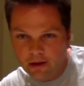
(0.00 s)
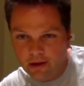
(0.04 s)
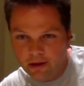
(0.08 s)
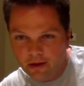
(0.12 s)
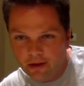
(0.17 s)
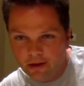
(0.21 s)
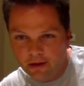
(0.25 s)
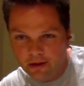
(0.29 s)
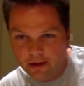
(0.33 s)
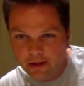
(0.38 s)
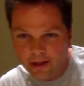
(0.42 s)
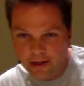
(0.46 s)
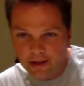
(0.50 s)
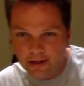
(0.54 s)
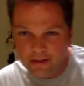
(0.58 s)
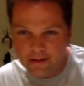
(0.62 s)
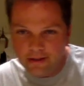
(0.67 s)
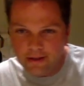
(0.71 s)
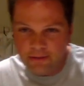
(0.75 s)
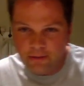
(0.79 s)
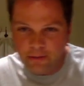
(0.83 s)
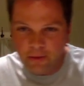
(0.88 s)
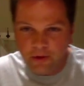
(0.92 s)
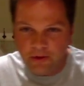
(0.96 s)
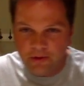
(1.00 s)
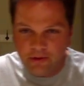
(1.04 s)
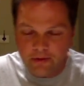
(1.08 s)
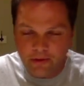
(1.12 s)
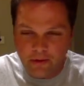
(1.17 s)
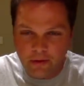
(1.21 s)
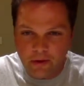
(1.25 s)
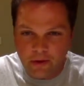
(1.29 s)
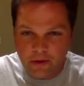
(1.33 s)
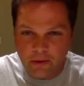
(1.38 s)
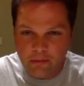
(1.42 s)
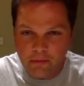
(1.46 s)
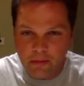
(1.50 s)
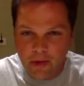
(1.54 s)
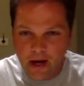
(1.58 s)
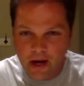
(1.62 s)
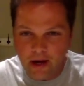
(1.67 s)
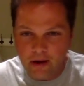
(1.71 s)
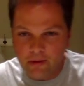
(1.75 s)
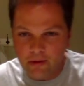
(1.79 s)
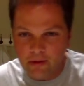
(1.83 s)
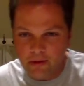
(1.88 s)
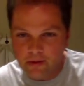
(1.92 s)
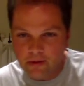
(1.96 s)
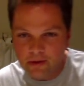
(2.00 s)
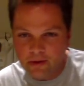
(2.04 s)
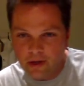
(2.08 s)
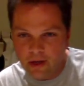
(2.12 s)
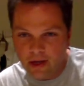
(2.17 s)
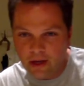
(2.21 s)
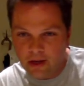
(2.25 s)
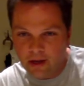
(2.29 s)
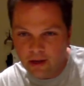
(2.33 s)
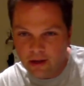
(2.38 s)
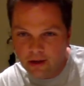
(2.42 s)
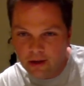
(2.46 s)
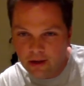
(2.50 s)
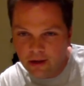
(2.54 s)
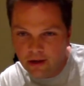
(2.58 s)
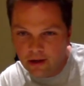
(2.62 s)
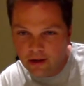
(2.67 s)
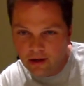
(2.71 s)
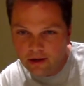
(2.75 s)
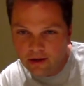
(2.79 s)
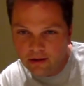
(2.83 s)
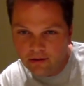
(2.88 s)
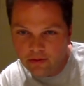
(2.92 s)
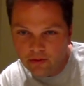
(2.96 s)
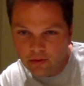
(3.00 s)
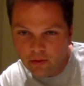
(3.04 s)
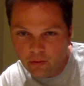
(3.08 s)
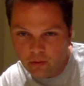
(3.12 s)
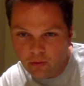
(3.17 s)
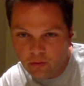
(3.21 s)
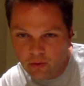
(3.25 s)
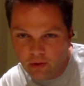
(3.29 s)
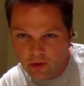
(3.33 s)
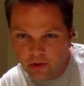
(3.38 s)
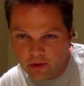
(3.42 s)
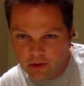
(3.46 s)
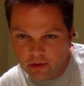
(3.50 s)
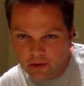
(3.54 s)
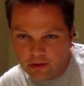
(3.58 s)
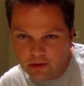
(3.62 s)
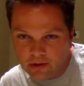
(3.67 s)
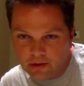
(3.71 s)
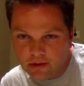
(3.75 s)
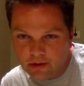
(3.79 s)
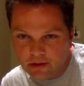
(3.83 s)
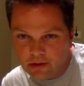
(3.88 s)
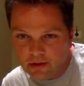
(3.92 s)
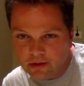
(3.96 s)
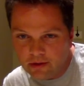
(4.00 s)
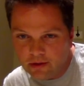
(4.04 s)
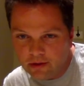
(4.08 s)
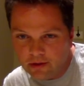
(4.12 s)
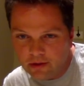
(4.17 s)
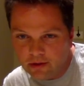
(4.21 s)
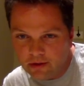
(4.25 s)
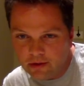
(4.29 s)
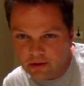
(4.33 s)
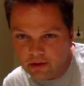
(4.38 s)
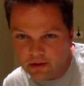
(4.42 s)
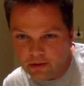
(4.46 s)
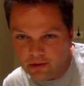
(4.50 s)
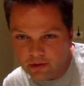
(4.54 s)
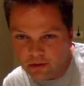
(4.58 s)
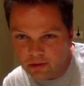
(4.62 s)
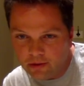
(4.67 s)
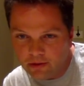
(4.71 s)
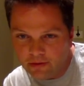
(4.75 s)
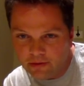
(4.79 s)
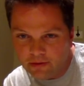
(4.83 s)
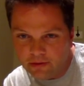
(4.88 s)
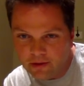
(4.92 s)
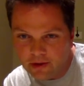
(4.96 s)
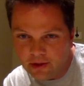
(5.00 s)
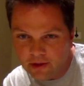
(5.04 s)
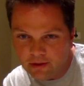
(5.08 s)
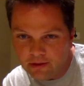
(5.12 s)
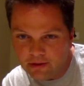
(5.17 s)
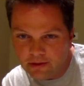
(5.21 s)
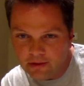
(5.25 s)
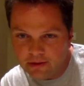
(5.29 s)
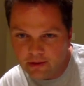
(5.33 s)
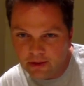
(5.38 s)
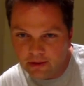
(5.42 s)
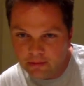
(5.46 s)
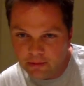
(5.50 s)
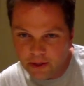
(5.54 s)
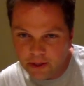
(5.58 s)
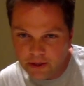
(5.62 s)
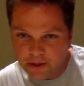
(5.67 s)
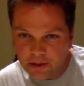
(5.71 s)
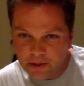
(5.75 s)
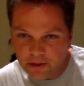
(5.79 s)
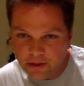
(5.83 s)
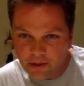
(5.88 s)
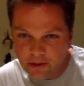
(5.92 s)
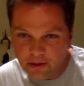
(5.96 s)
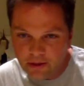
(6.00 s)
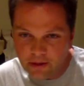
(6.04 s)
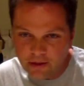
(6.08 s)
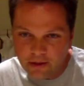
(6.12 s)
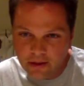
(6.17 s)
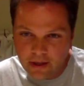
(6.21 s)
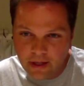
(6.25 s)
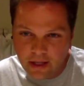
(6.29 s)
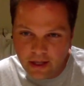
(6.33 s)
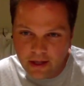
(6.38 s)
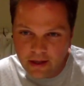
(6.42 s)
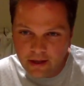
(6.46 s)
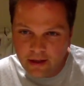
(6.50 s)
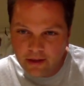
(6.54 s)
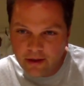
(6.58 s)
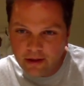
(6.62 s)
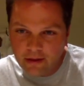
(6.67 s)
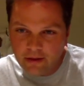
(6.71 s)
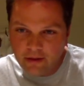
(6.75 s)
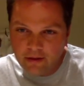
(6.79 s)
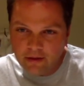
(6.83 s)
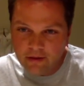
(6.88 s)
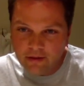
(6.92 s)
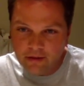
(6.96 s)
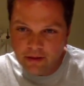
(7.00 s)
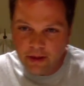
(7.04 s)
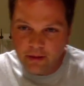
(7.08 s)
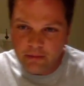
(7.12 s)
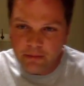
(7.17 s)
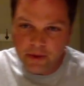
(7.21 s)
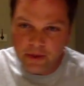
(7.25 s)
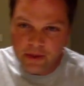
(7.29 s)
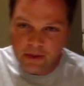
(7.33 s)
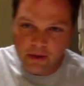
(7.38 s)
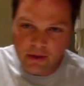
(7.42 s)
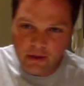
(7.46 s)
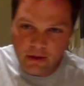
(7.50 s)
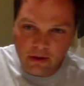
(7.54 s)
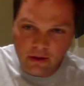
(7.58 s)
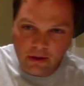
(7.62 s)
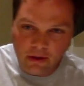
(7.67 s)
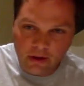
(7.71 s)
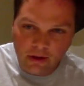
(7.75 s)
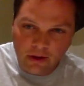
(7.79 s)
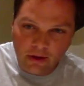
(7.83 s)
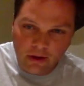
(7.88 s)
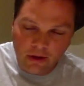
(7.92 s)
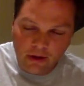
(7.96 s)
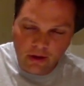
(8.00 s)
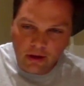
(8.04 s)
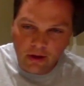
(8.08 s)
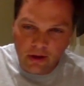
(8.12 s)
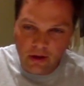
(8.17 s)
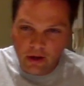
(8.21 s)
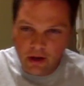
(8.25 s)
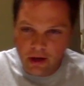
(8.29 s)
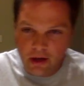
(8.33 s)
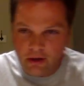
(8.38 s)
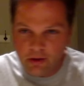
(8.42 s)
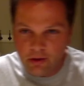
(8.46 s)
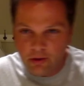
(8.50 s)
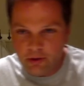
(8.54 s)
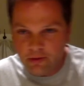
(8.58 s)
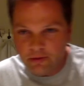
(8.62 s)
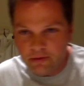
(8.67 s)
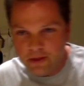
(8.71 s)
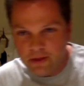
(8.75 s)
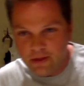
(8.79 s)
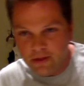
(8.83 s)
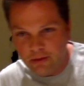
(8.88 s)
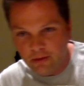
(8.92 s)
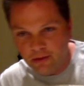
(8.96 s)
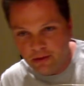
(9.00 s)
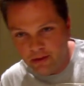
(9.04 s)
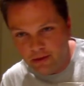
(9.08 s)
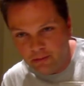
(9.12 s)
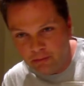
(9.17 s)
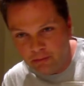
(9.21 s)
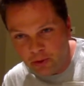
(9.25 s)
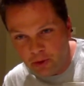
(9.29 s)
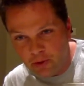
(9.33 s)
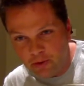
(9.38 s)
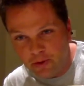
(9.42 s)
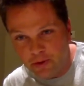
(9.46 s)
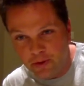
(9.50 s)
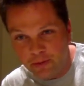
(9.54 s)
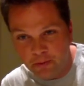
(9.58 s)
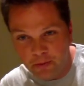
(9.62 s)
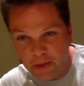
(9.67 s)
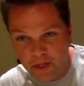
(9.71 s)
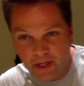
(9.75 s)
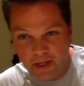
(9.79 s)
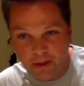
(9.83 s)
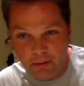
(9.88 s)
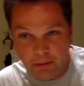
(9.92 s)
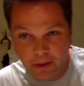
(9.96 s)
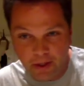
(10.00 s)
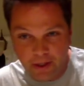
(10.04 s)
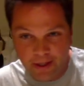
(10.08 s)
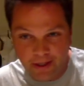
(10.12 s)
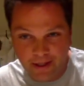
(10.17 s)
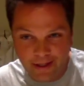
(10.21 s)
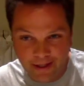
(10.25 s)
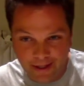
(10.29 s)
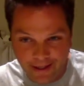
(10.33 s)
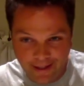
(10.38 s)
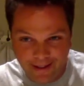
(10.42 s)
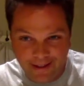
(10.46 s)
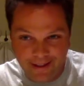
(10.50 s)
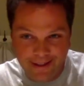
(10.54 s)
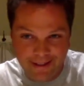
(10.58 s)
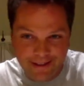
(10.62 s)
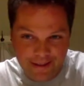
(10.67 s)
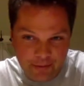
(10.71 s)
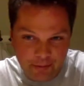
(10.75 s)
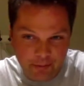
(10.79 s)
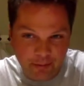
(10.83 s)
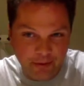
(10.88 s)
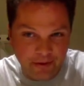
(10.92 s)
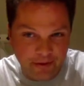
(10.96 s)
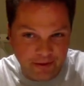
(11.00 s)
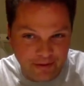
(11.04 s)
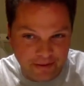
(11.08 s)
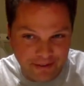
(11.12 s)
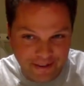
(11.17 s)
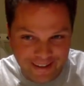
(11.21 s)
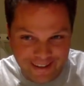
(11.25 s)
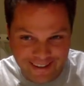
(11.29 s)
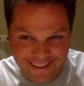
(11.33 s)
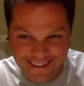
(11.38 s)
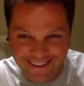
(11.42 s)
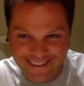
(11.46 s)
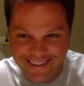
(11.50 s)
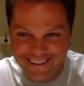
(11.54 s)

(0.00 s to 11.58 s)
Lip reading: you can kind of see them go forward and backwards. And even the words, the Tour de France on my shirt, flips. I don't know if this only amuses me, but it's pretty fun.